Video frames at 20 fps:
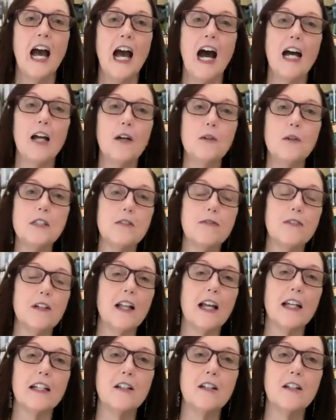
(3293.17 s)
I always feel
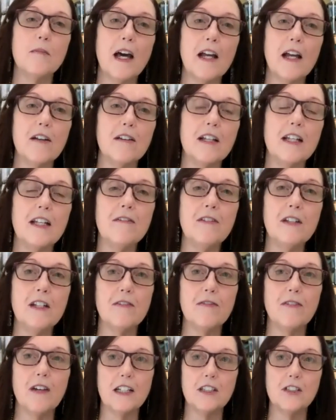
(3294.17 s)
like no matter, even
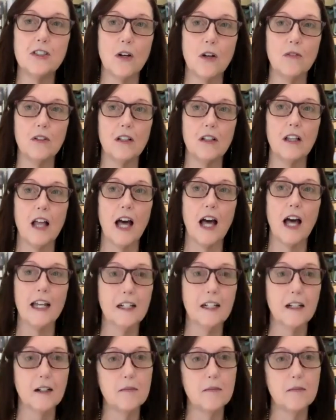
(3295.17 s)
if I don't like